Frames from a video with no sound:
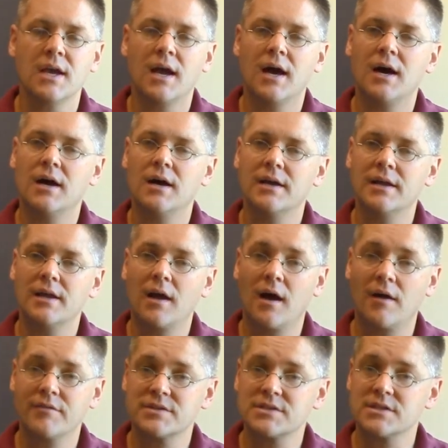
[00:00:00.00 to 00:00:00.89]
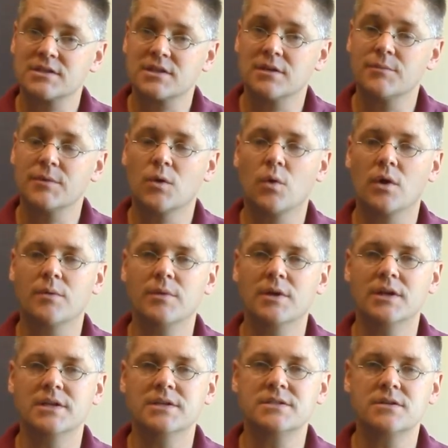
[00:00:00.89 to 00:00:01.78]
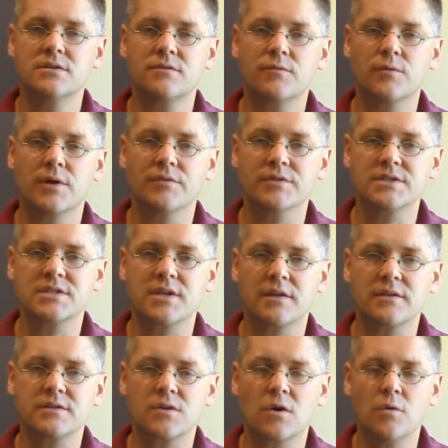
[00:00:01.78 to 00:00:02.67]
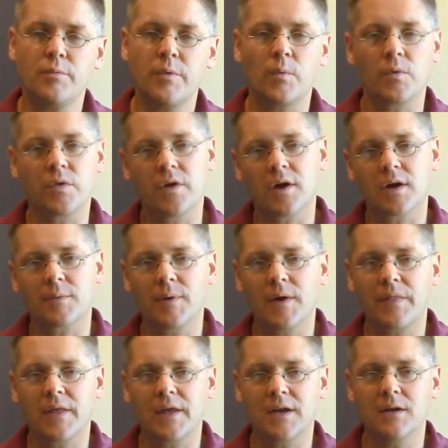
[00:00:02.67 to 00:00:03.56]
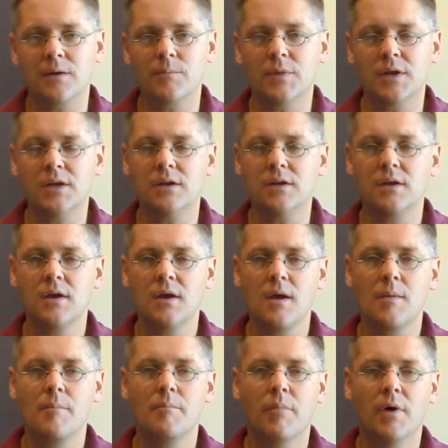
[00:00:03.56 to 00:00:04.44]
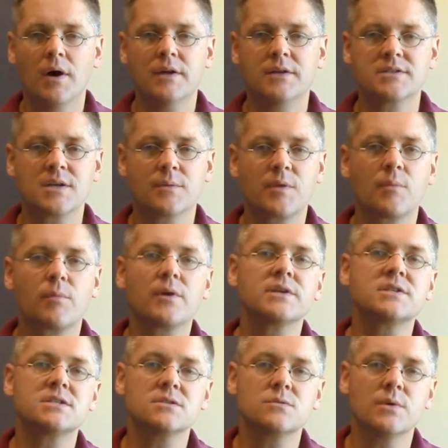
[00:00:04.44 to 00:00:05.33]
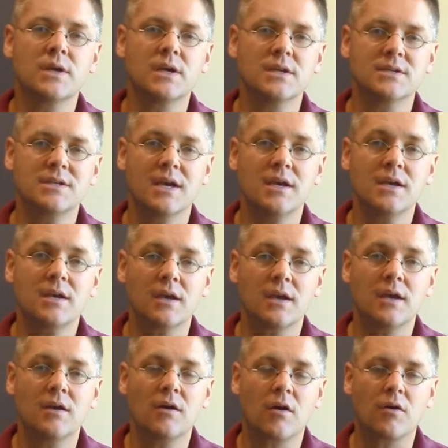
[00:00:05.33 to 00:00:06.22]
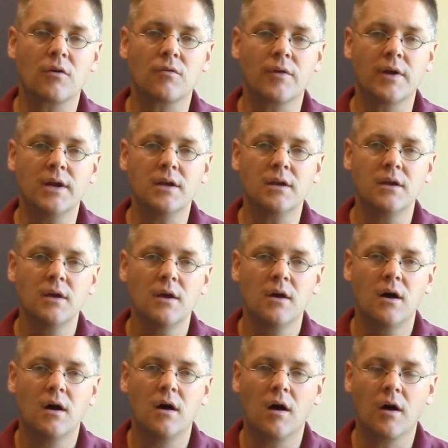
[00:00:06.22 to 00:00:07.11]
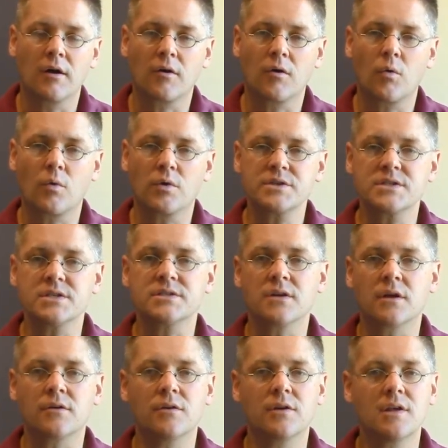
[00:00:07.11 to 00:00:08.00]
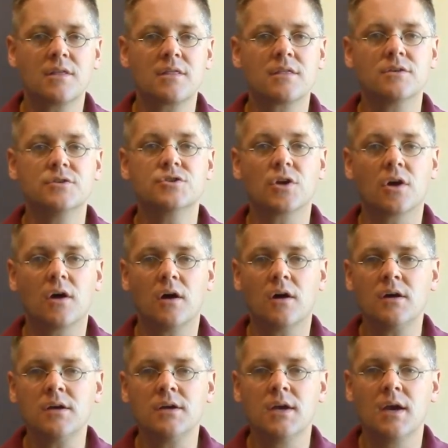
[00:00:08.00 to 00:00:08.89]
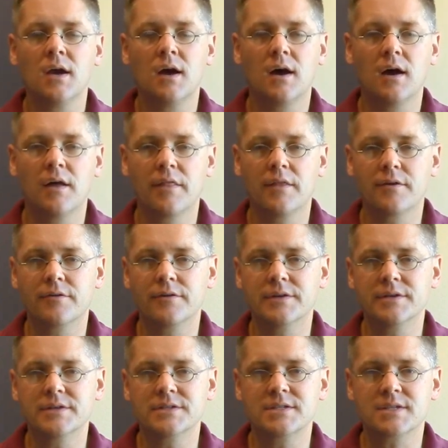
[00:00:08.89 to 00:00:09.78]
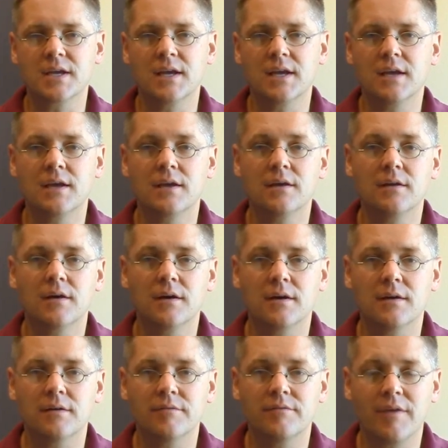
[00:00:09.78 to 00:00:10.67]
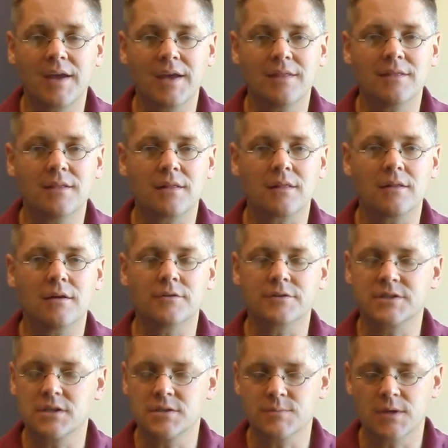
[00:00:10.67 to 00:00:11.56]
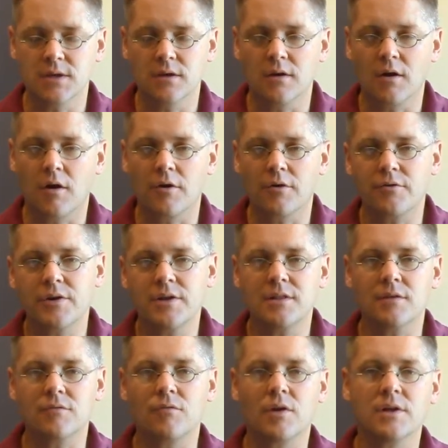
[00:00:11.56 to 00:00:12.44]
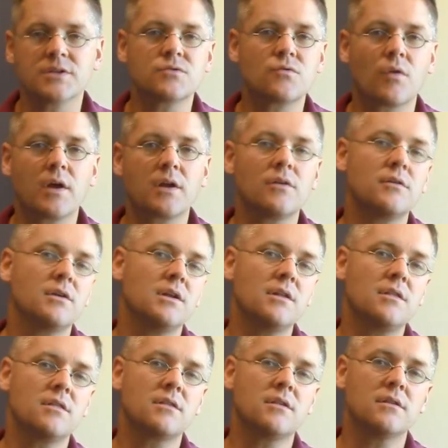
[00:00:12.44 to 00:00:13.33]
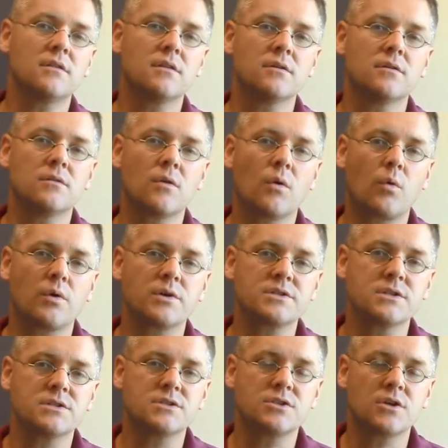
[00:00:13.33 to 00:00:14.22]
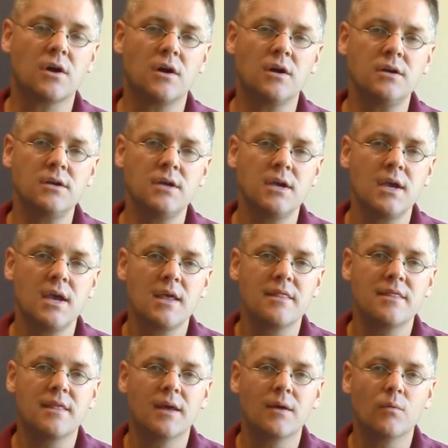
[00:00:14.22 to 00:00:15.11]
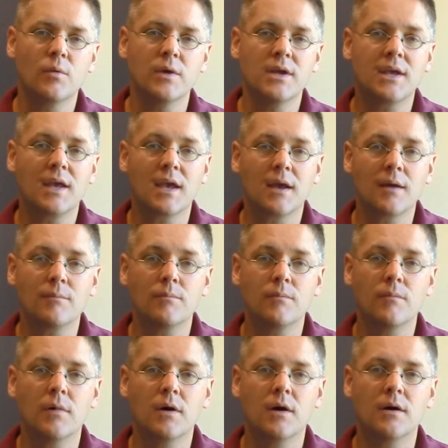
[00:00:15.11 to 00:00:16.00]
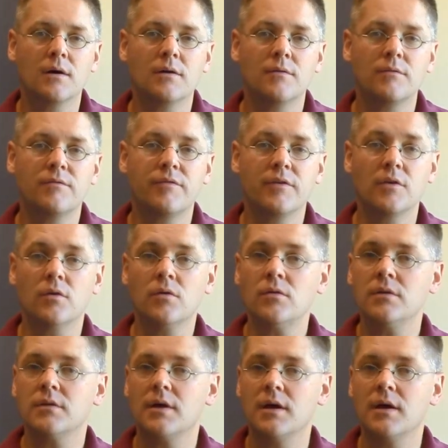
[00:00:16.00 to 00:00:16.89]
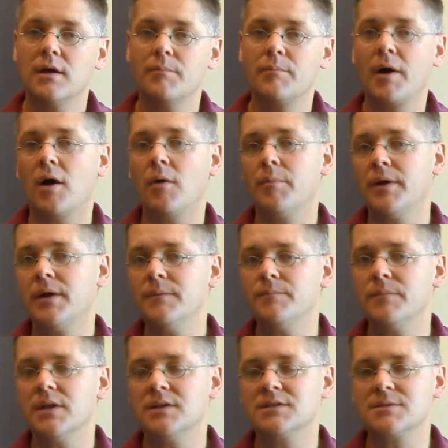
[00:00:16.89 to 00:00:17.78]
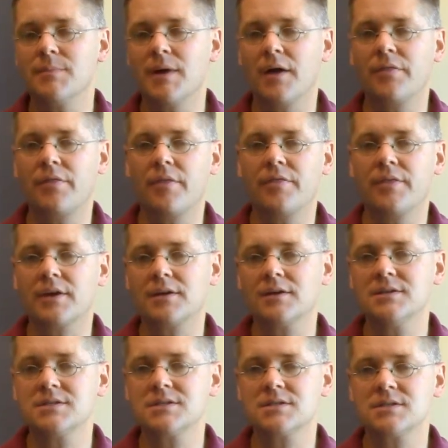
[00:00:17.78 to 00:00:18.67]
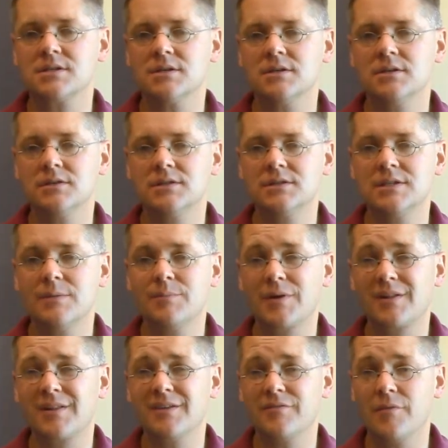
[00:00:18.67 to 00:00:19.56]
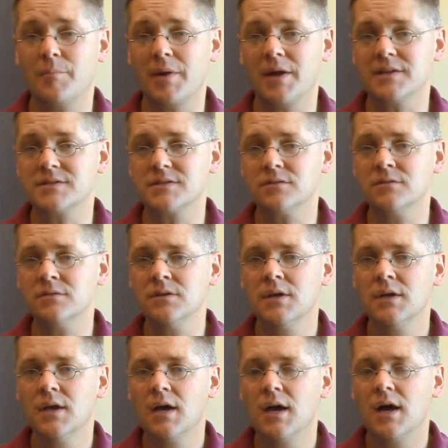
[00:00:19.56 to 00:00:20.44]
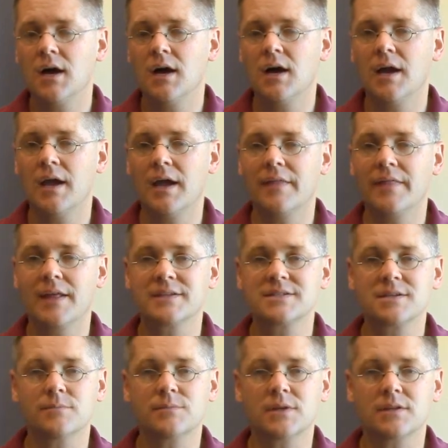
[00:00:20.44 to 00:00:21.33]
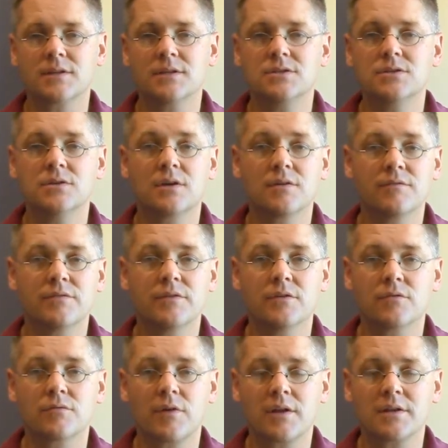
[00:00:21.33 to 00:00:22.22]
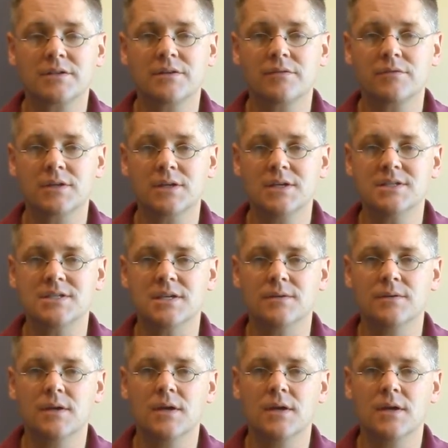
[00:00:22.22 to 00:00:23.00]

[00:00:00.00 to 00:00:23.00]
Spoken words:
Obviously, it's going to be quite a bit easier if we have a stethoscope, and we'll talk about that in a minute. But some of the places we can take a heart rate on our horse is underneath the jaw. There is a vein, an artery that runs right underneath the horse's jaw that we can palpate. It's about the thickness, typically, of a pencil, and that's something that you can feel relatively easy.